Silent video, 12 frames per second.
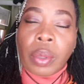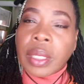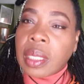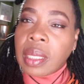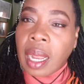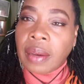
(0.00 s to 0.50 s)

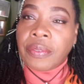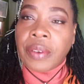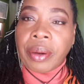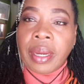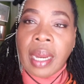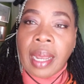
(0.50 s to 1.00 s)
you're
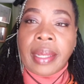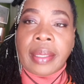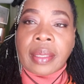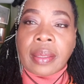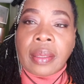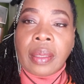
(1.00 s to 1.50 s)
wondering,
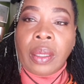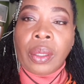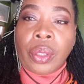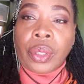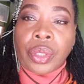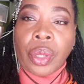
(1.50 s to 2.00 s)
where
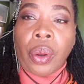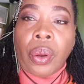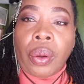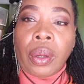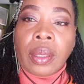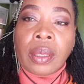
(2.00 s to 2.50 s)
did this
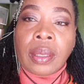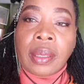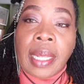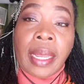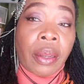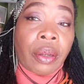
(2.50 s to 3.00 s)
go? It,
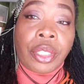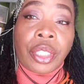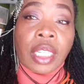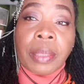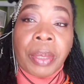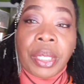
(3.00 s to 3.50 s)
you know,
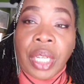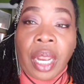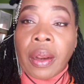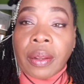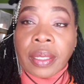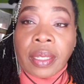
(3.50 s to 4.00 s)
can go
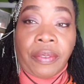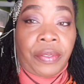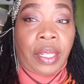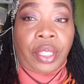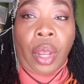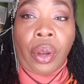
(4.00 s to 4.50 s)
from 0 to
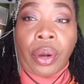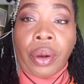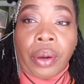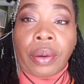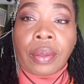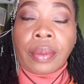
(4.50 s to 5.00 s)

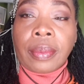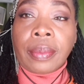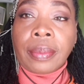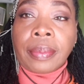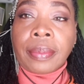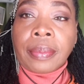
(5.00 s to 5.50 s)
100 in a
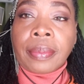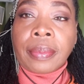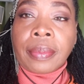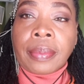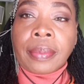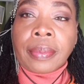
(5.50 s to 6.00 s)
second,
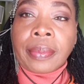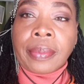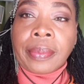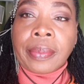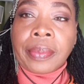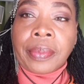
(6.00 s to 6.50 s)
and it's
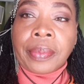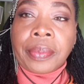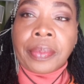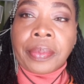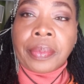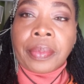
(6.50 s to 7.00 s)
always
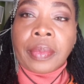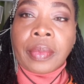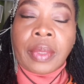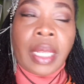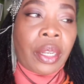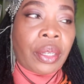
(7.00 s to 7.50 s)
about them.
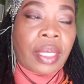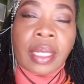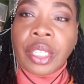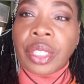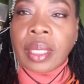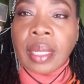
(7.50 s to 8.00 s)
You'll never
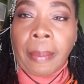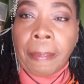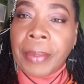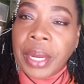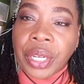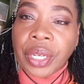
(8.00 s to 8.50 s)
hear
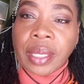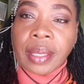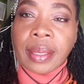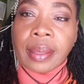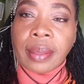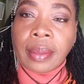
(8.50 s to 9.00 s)
I am
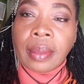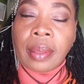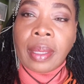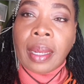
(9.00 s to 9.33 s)
sorry